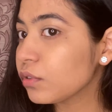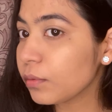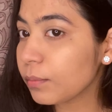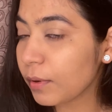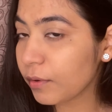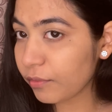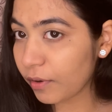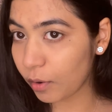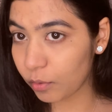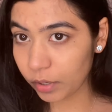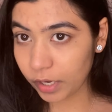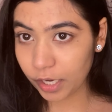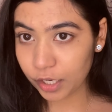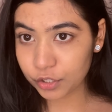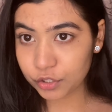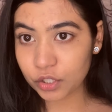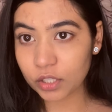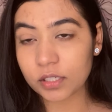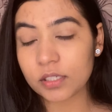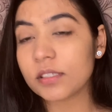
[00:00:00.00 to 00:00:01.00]
my
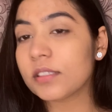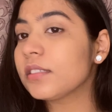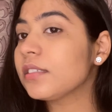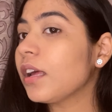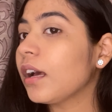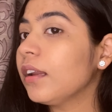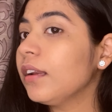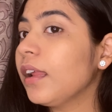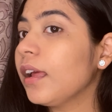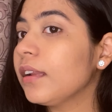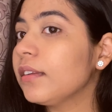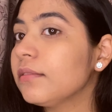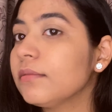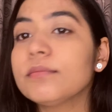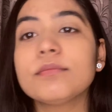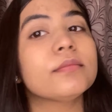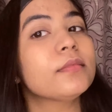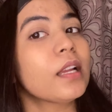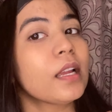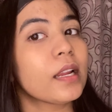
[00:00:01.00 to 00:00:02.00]
foundation is done and
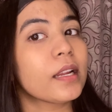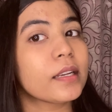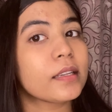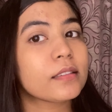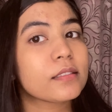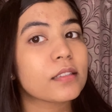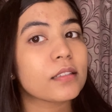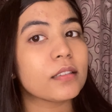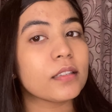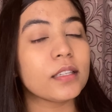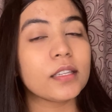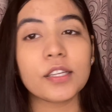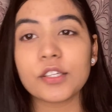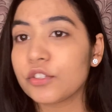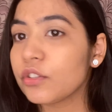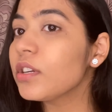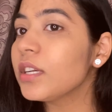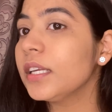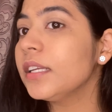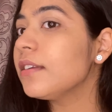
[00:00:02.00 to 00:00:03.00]
it
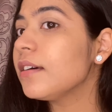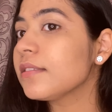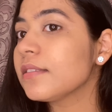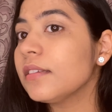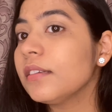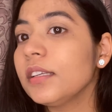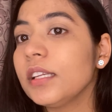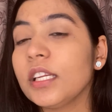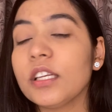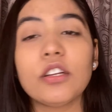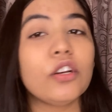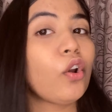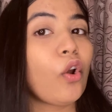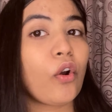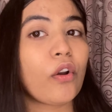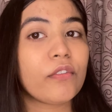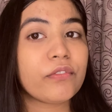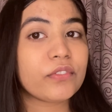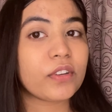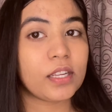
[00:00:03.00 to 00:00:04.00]
literally doesn't need a lot
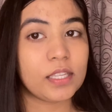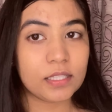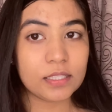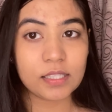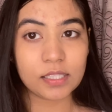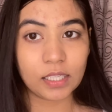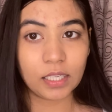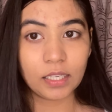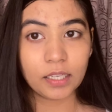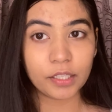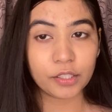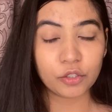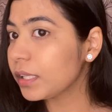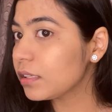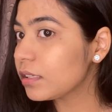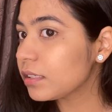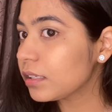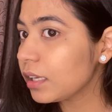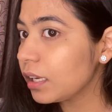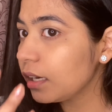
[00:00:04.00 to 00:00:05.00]
of concealing.
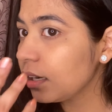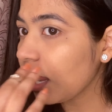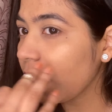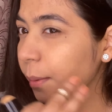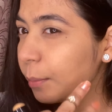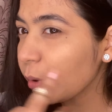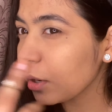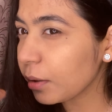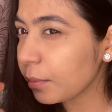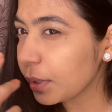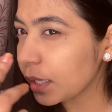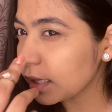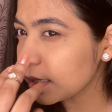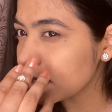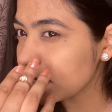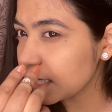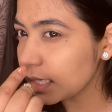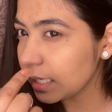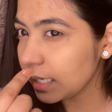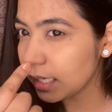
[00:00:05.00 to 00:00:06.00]
Still, I'm going to be
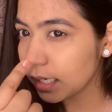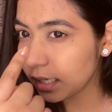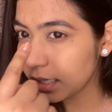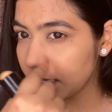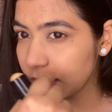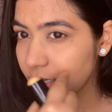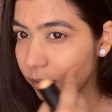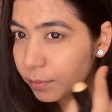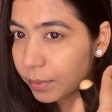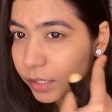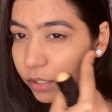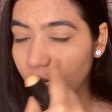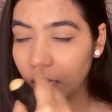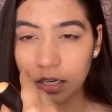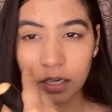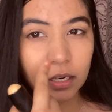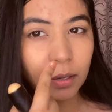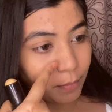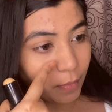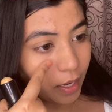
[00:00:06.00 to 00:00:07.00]
concealing a little bit
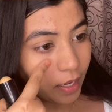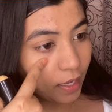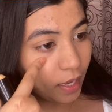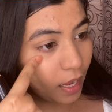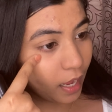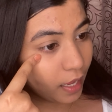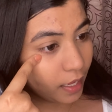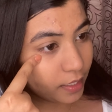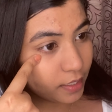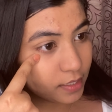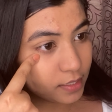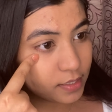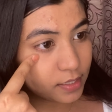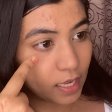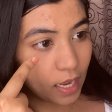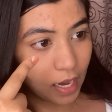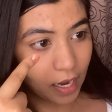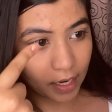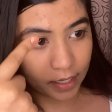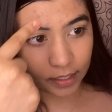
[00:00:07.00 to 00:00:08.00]
under my eyes
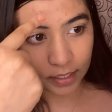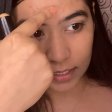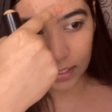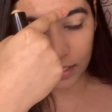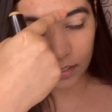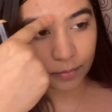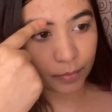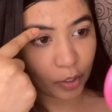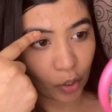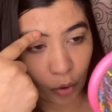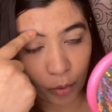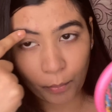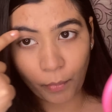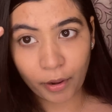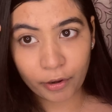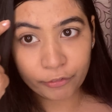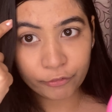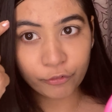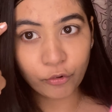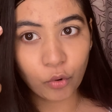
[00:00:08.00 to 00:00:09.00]
and a little bit on
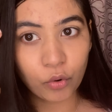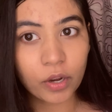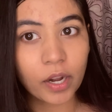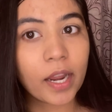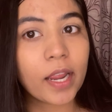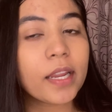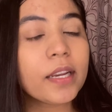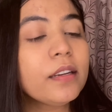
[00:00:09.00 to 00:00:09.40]
my forehead. So